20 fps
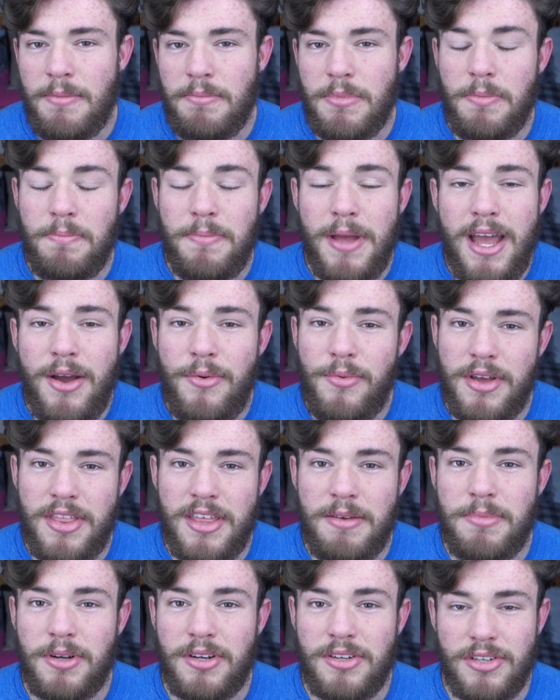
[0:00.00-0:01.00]
but bear
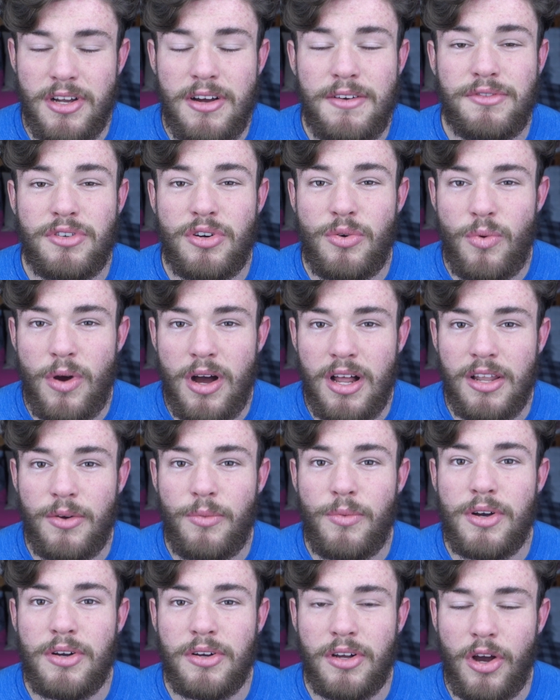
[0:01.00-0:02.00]
with it because after a while
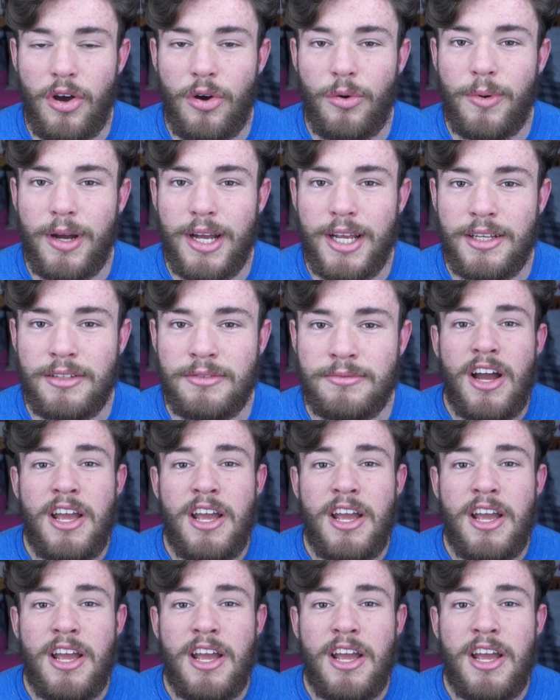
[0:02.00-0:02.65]
it will go away.